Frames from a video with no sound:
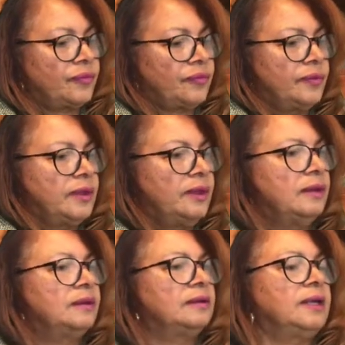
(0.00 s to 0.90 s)
You
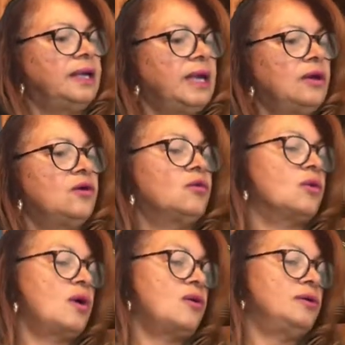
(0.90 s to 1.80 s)
can't go
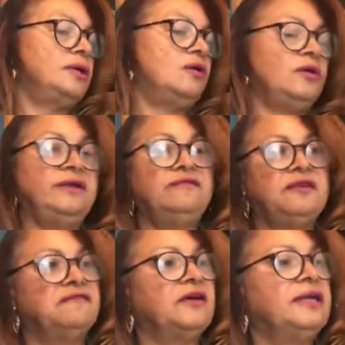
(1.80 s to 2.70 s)
wrong, you know. Even
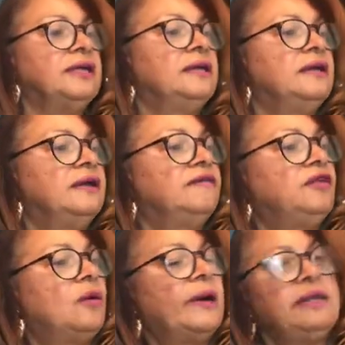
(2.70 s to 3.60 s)
if
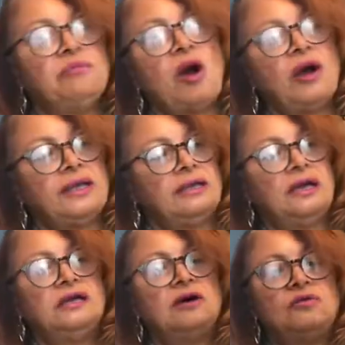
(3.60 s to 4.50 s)
nobody bought it,
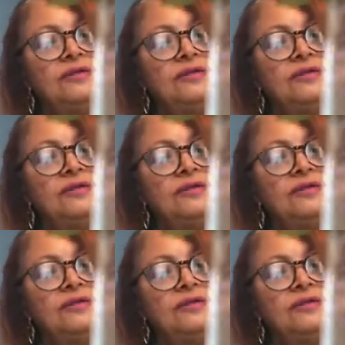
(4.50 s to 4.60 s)
I'd always